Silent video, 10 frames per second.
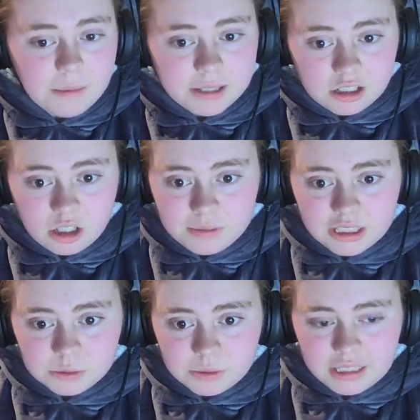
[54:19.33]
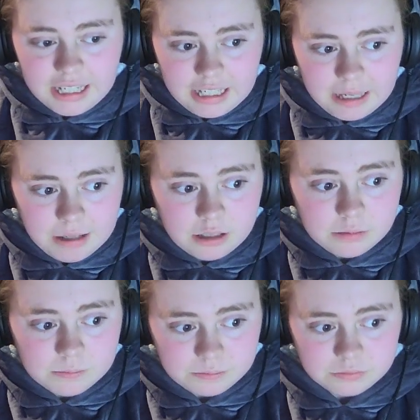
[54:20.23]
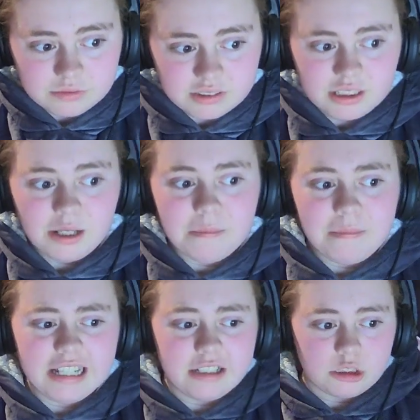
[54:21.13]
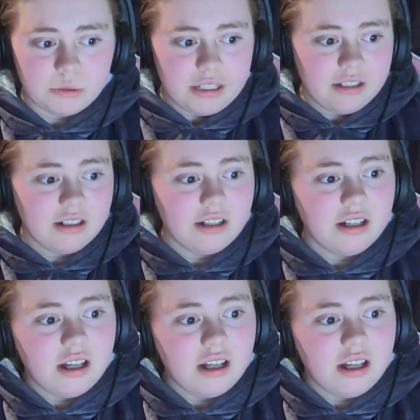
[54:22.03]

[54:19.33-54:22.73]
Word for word: Garmadon comics when they came out, mainly on Twitter.